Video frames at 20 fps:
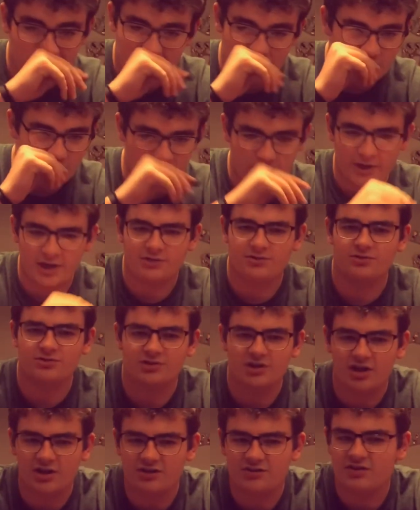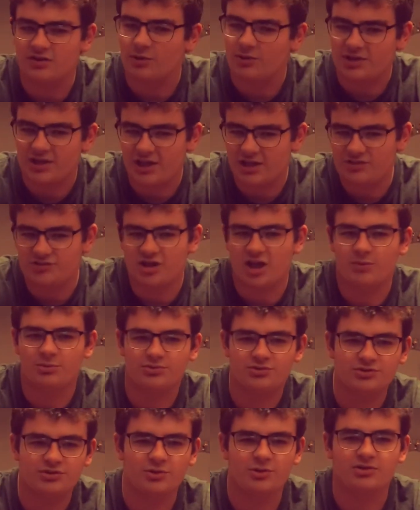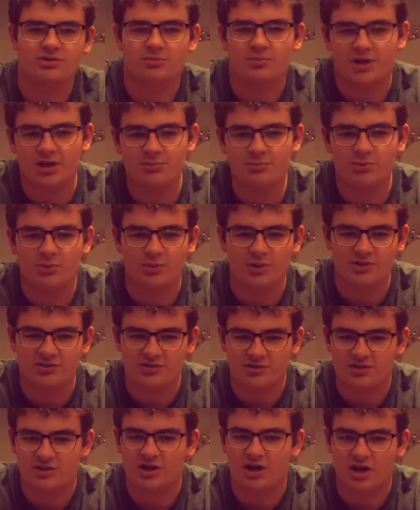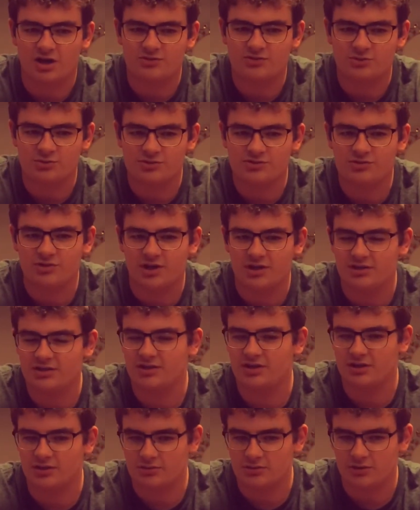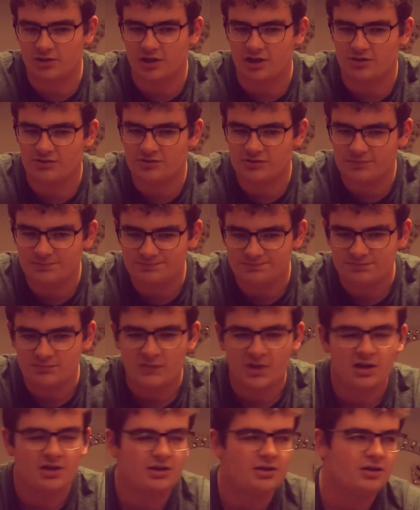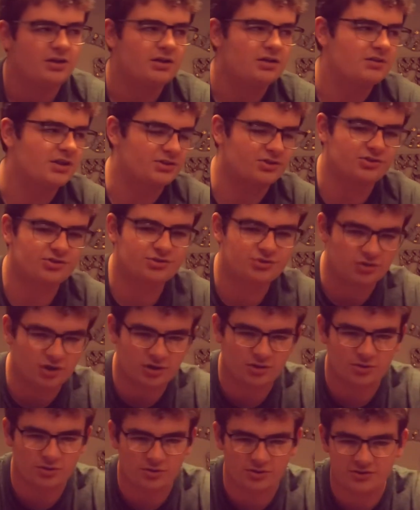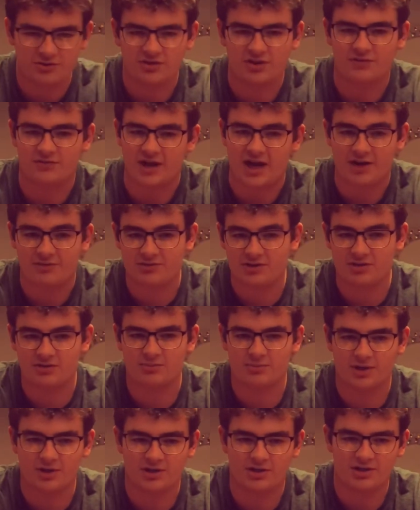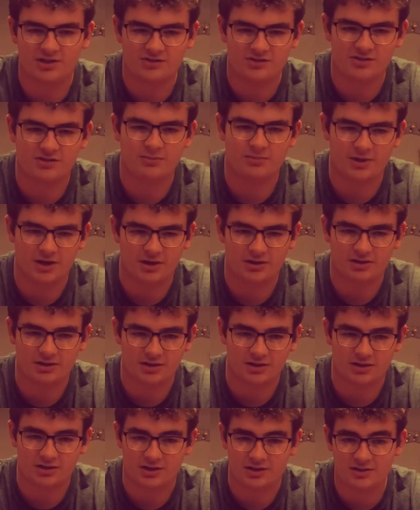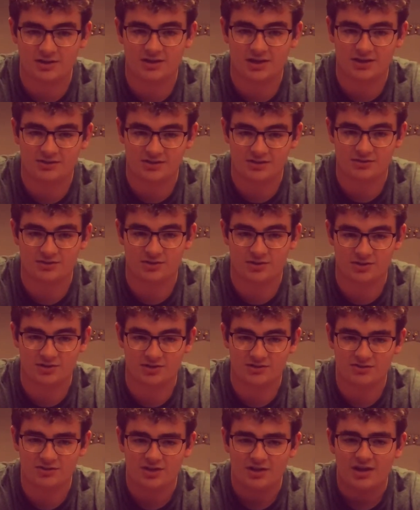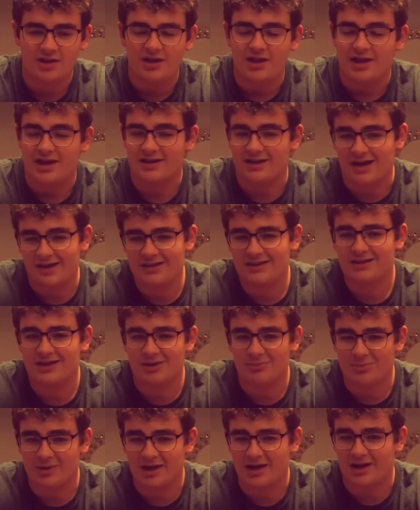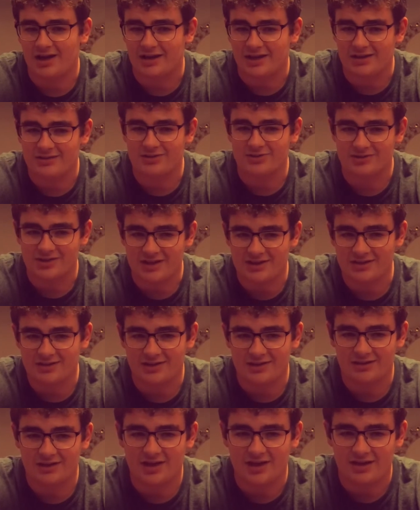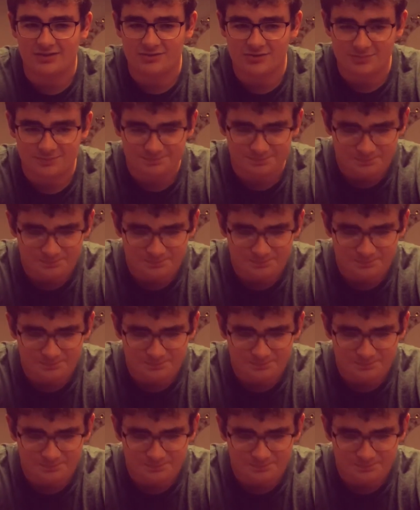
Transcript: The director does an okay job of showing the main points that the author was trying to get across, like the struggles of African Americans in America in the 1930s, and how they got by in their day-to-day lives.